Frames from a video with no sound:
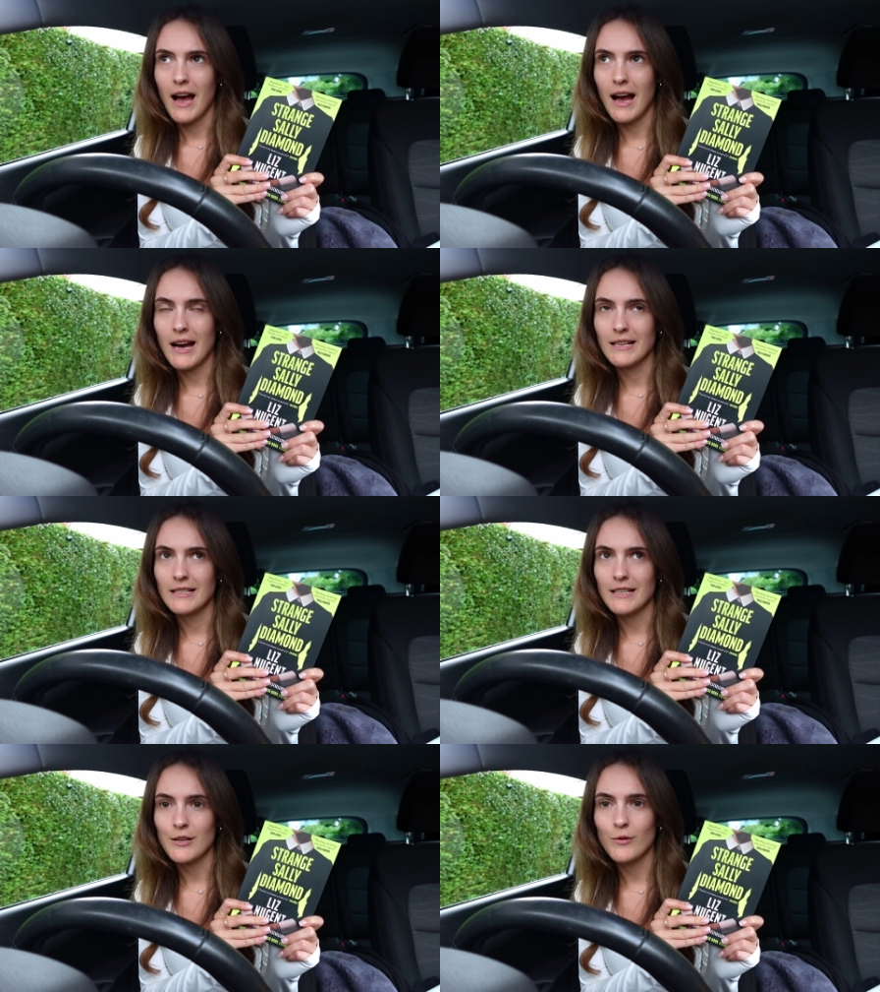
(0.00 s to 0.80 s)

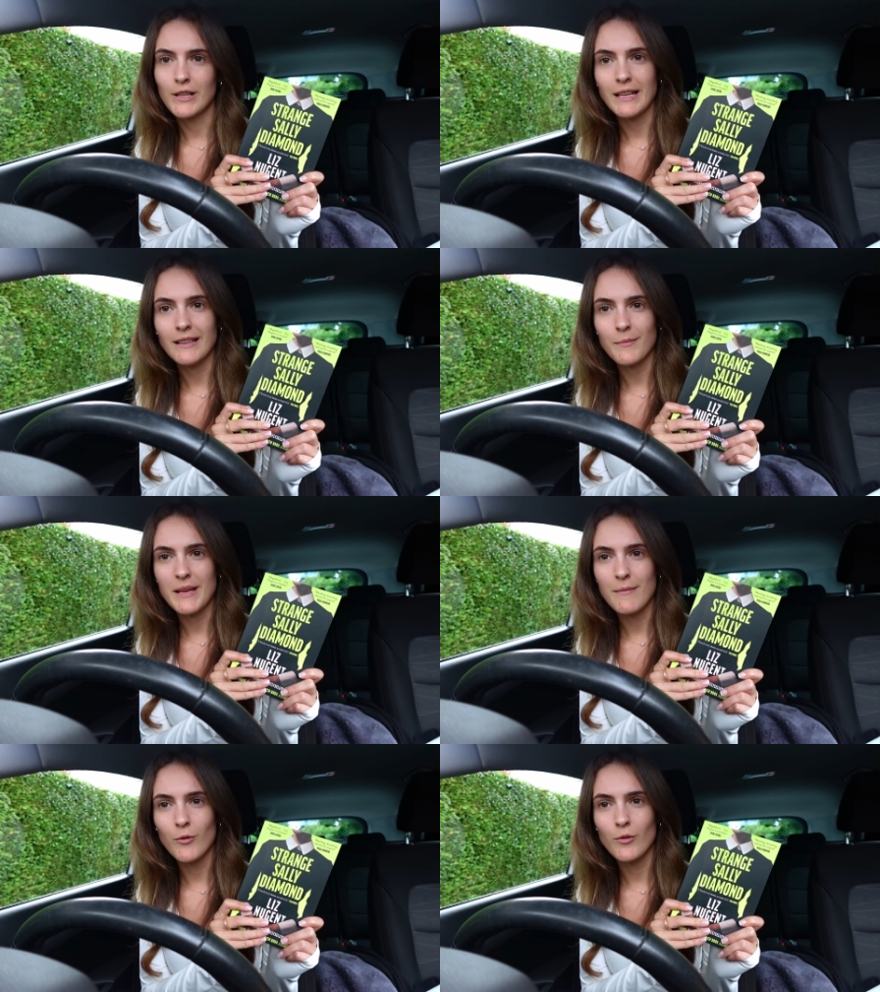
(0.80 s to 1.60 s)
And you would think that
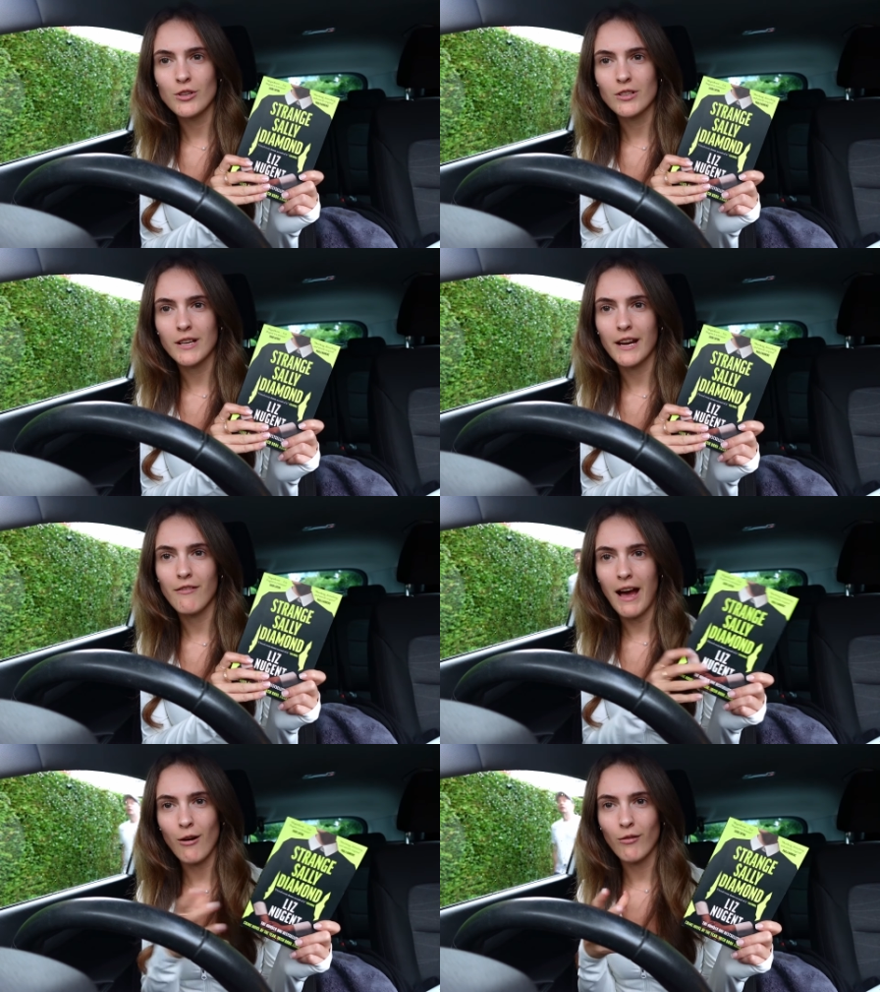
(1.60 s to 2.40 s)
people were just kind
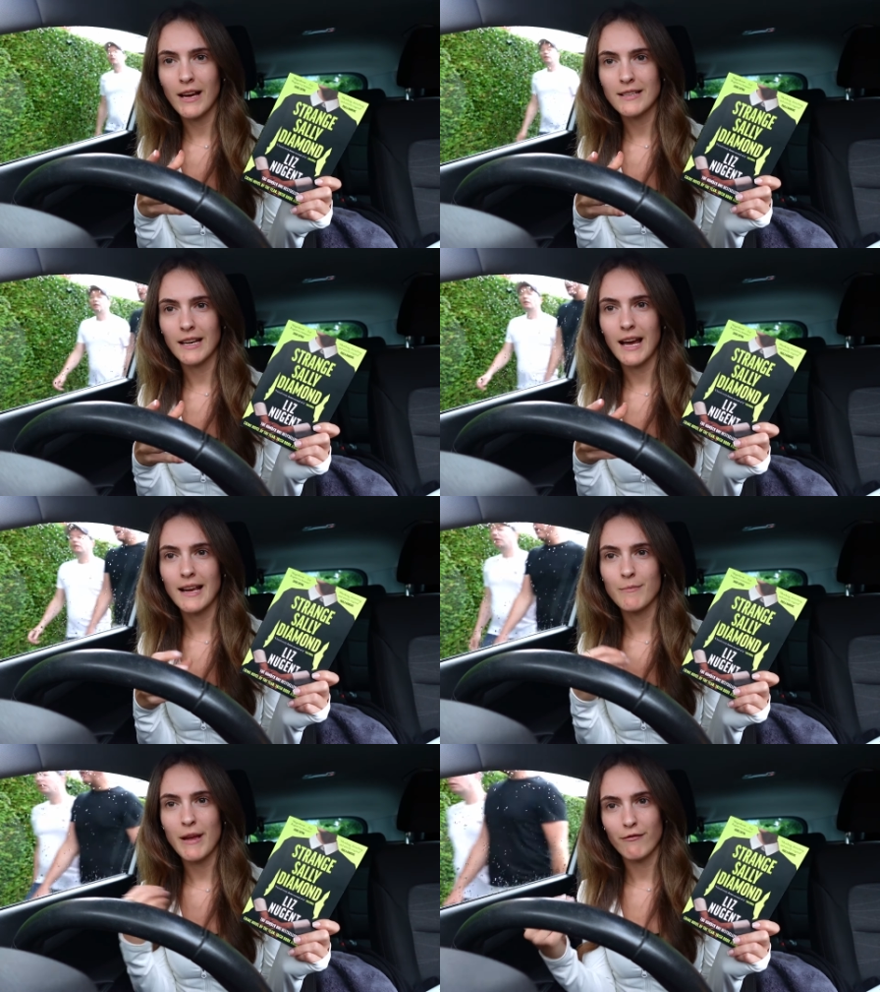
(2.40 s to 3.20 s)
of out there to
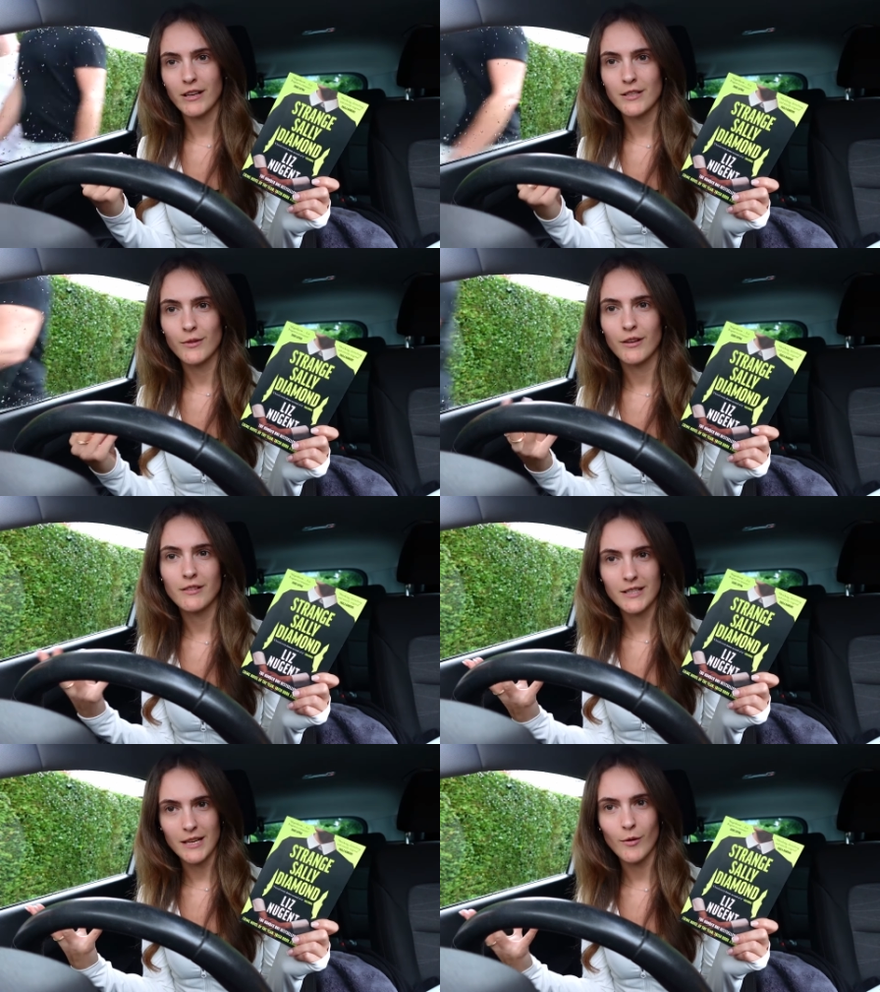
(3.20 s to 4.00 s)
like make friends with her
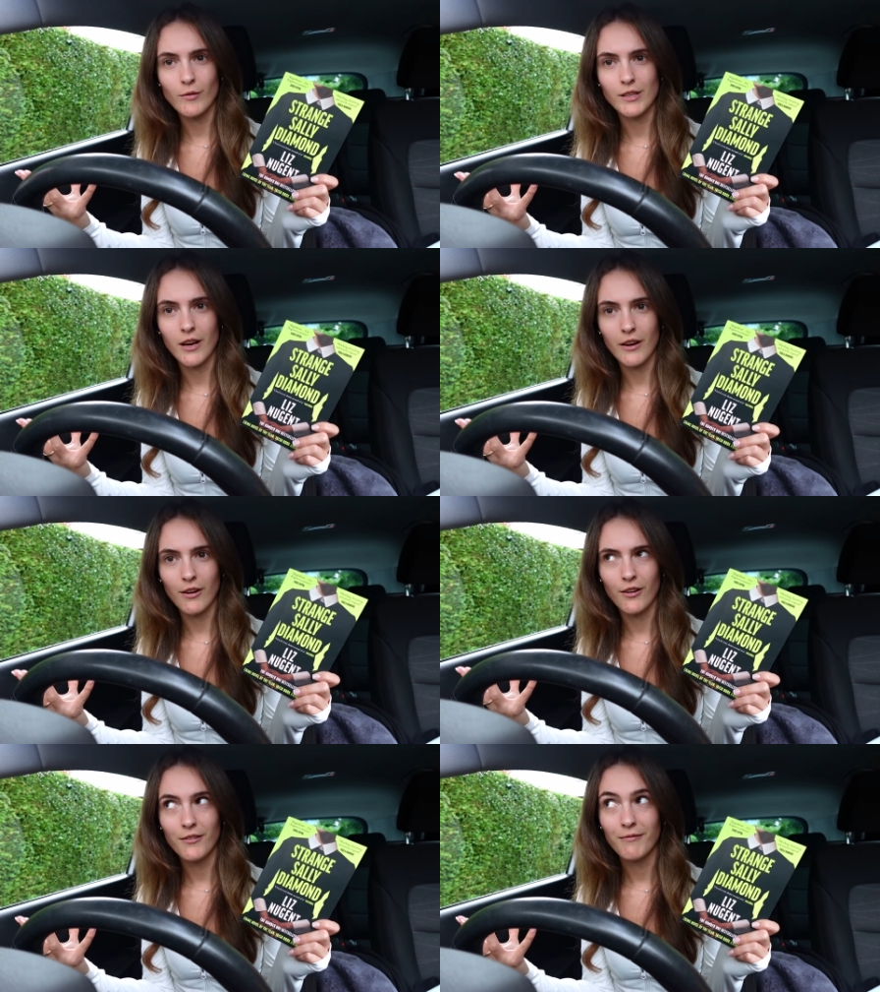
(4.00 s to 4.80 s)
and see what was going
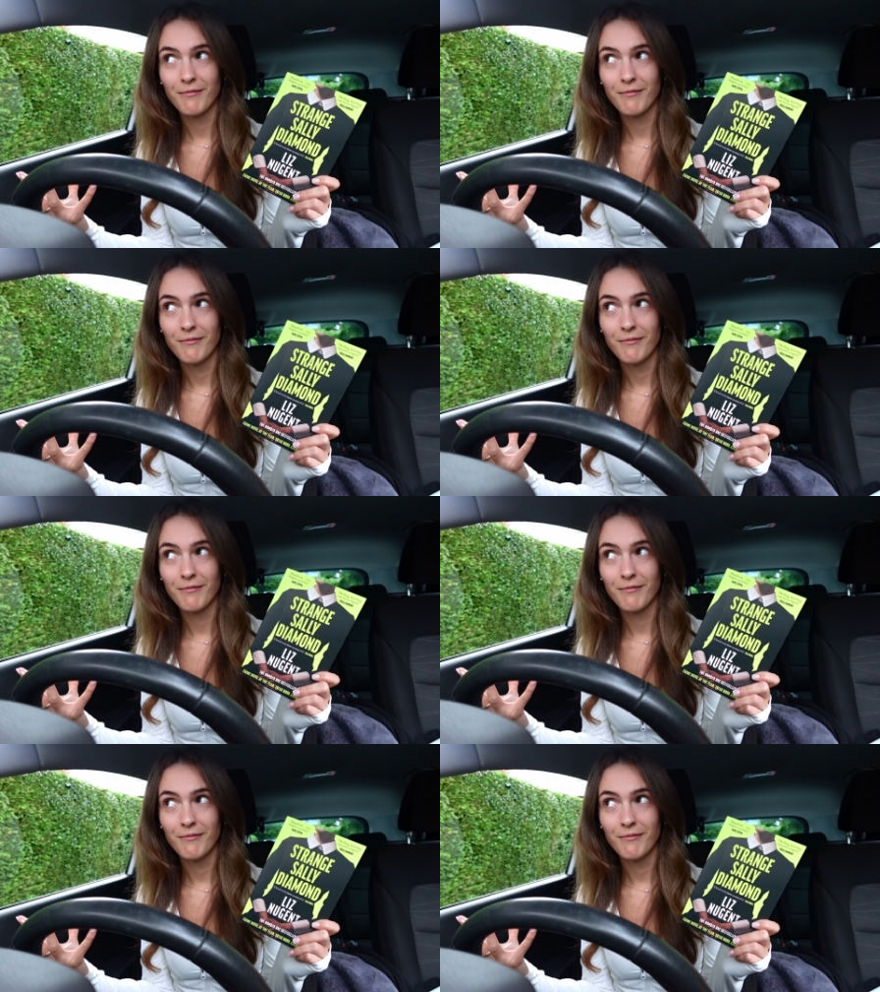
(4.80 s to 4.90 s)
on.